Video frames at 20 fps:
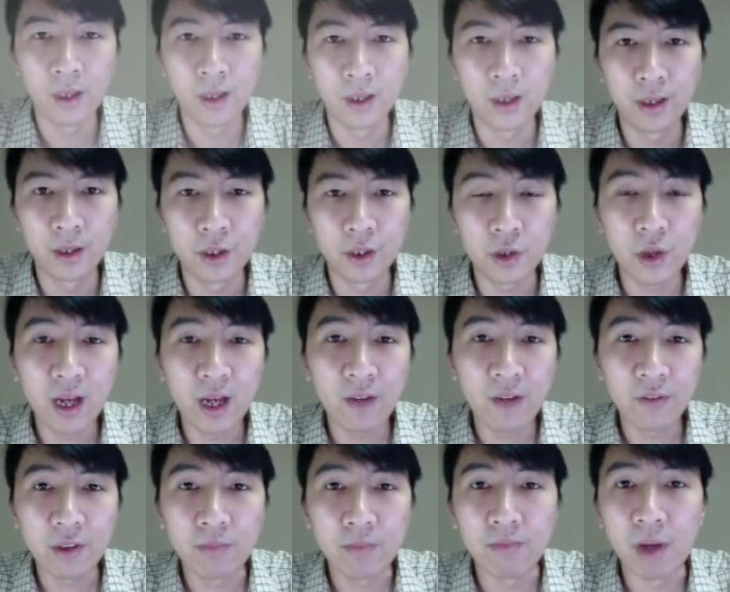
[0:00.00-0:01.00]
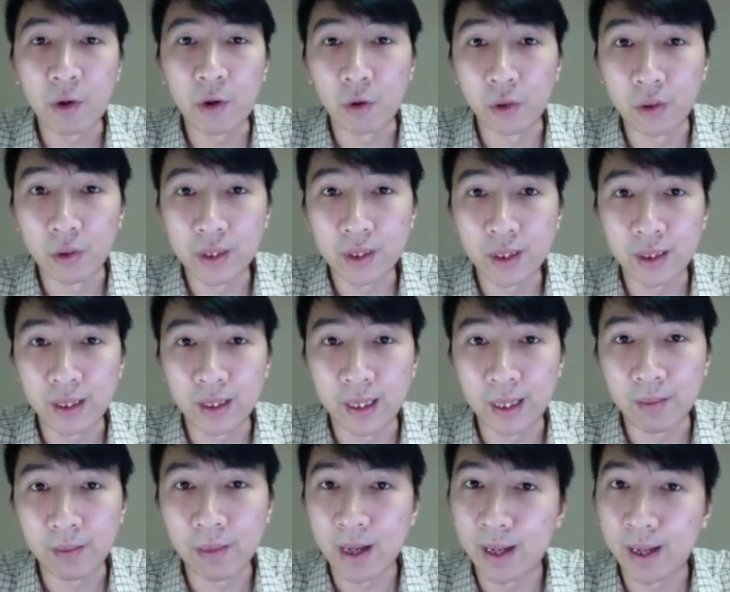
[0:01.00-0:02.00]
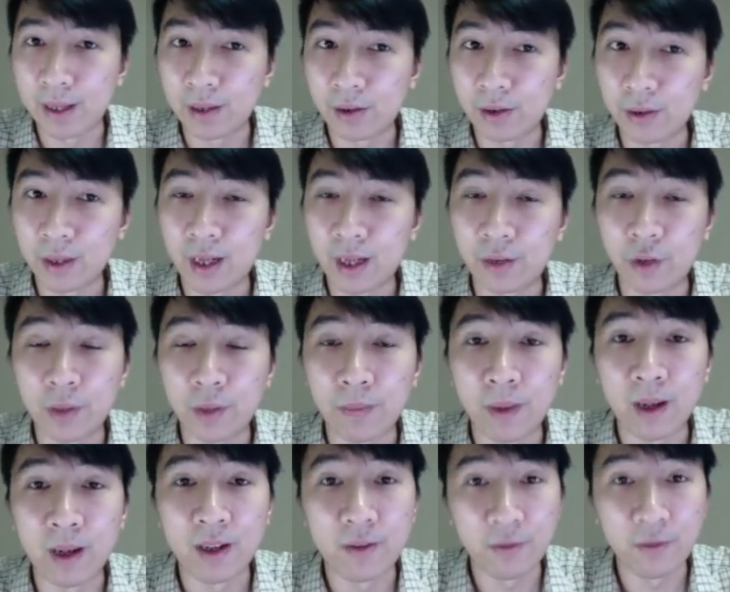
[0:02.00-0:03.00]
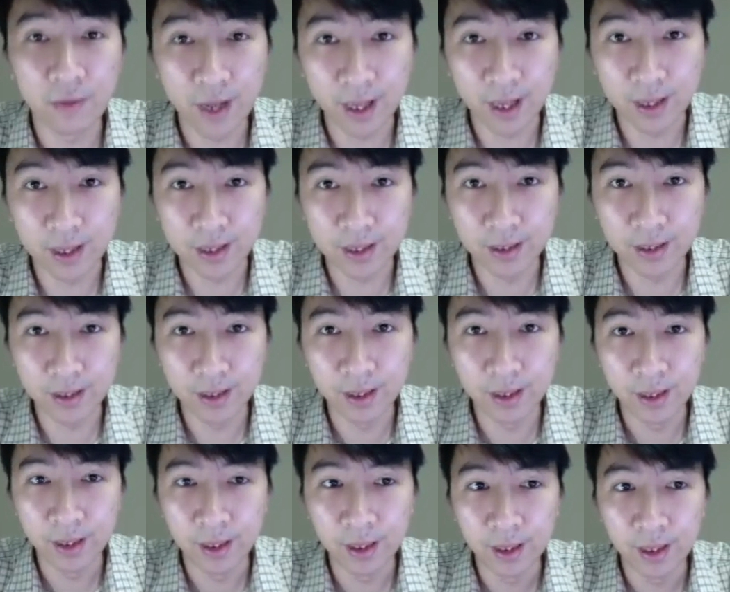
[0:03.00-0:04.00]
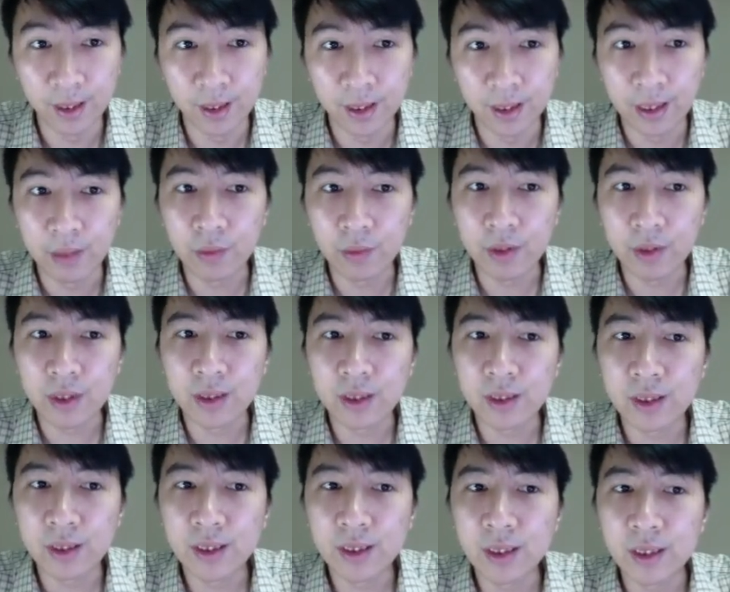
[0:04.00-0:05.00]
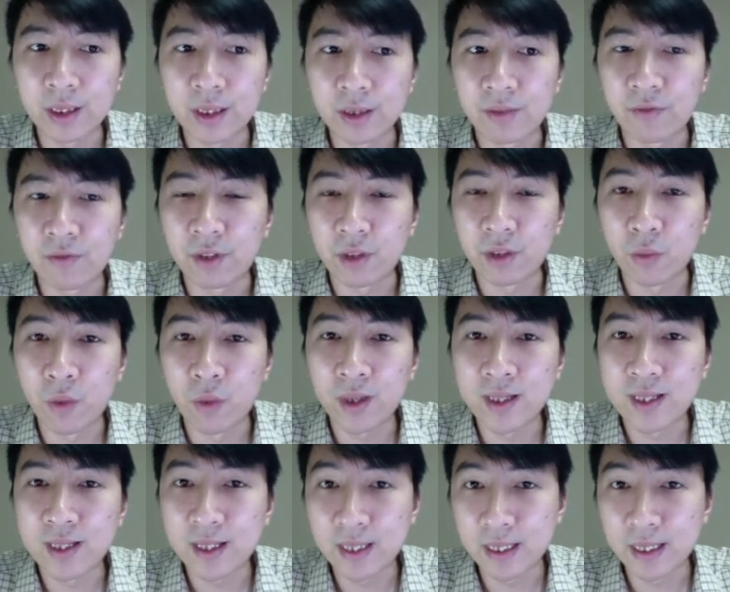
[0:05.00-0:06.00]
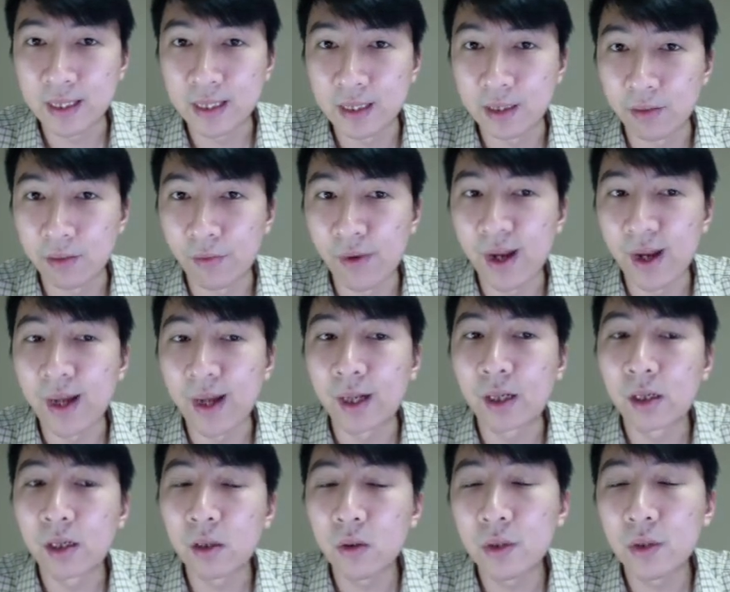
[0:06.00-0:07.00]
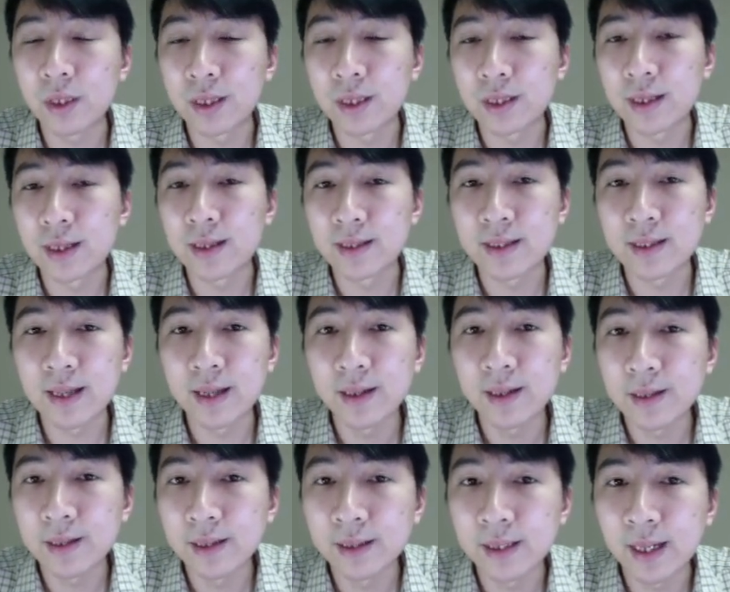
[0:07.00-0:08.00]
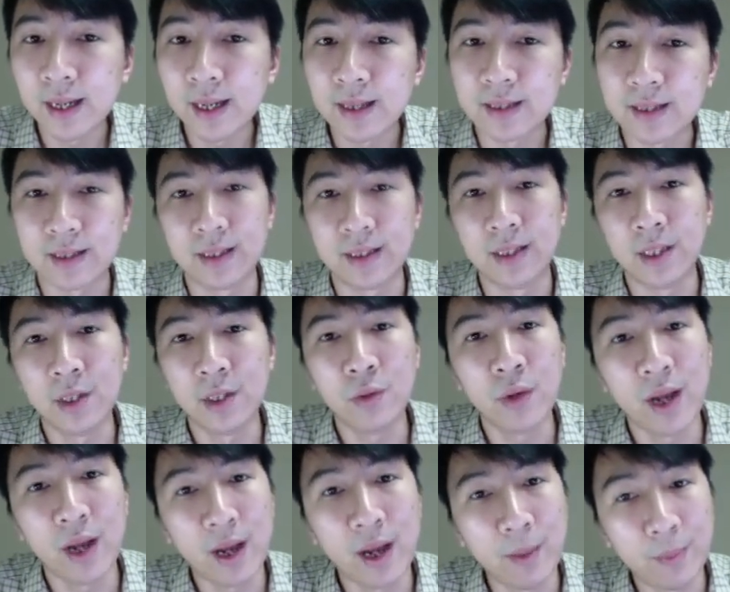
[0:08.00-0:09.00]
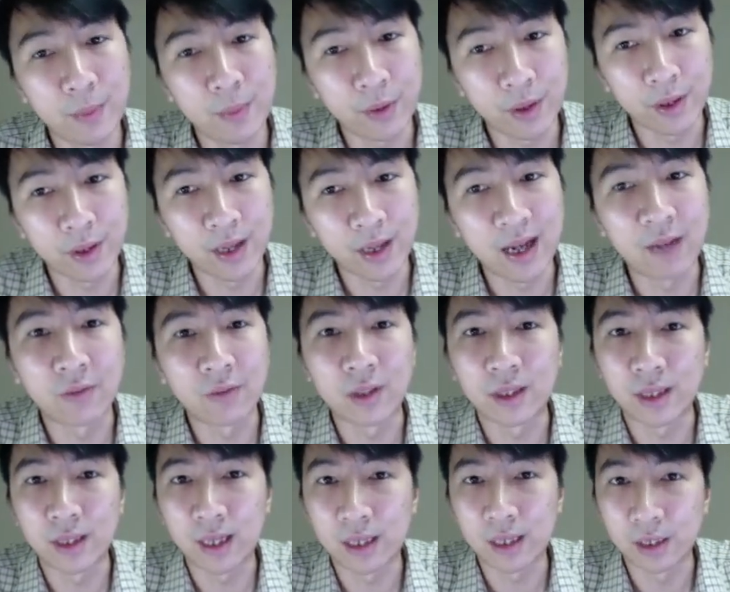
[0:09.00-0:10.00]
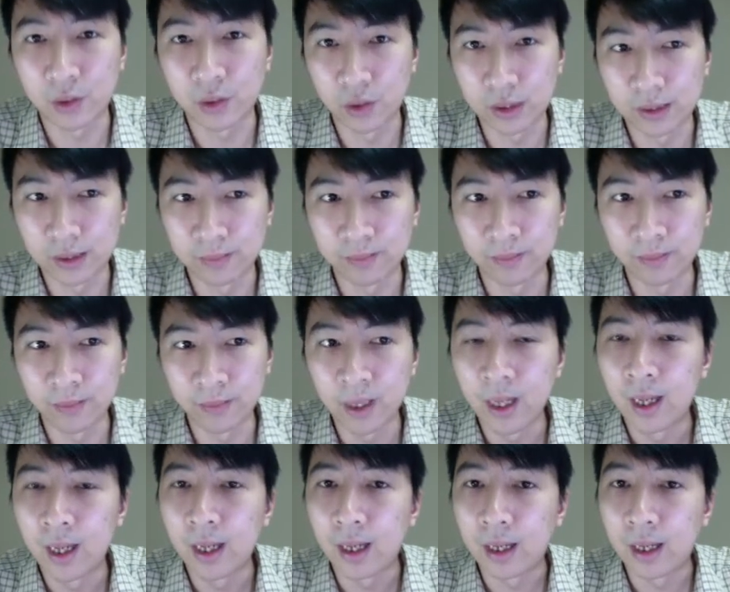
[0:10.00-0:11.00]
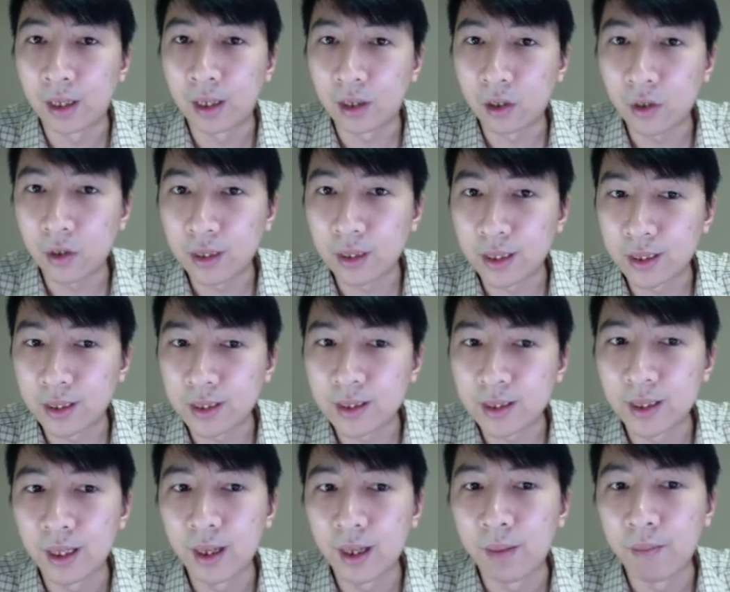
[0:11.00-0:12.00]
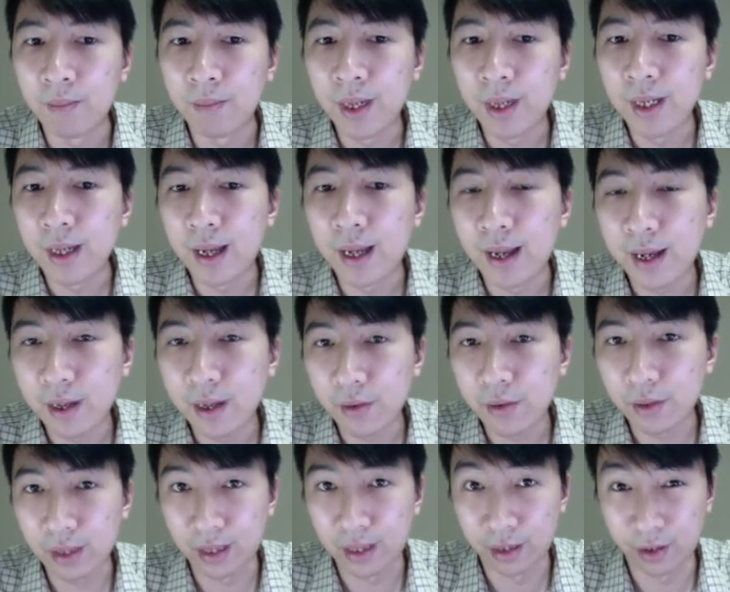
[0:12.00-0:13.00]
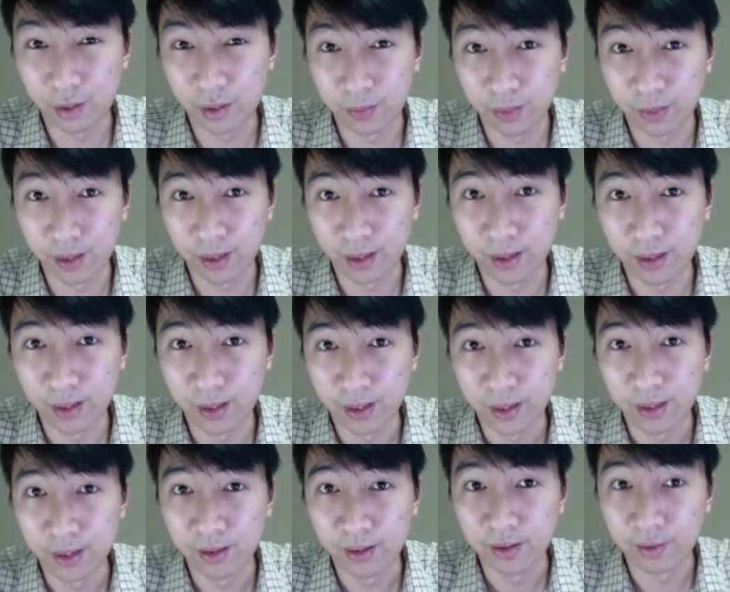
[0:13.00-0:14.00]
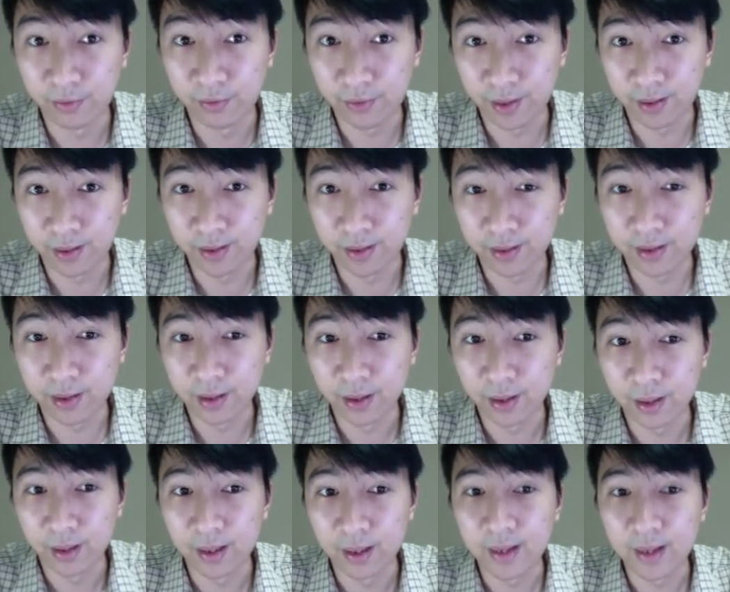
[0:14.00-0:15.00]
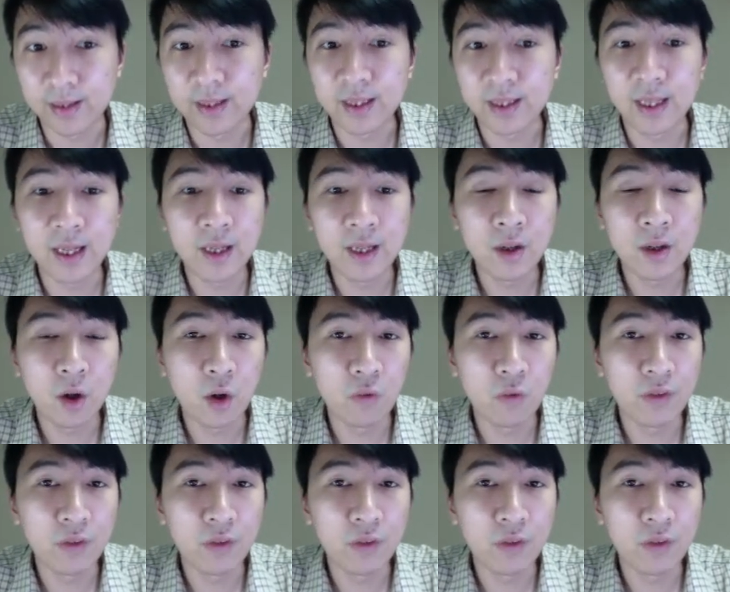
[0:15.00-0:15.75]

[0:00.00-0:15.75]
So after Marullus came Herod Agrippa I. It was in the year 41 CE where Claudius ascended as the new emperor after Caligula. And Claudius made Herod Agrippa I as king over